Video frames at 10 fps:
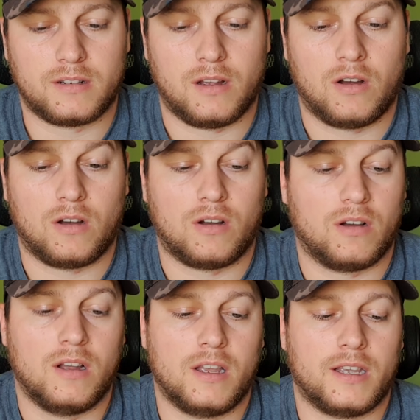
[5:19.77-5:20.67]

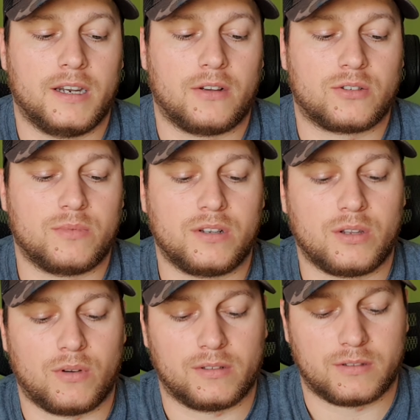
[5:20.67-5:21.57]
or, you know, some of the
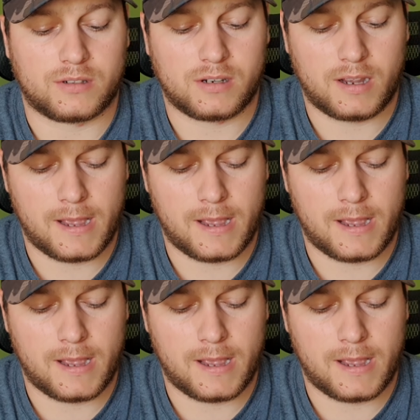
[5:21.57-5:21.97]
other ones.